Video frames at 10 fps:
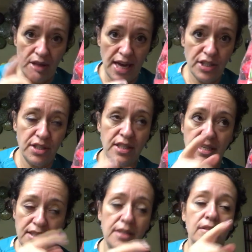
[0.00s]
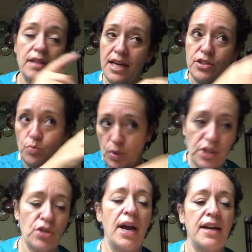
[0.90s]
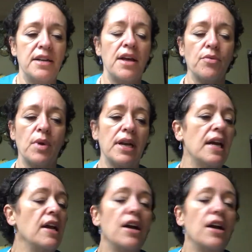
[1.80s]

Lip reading: last winter, I had another one.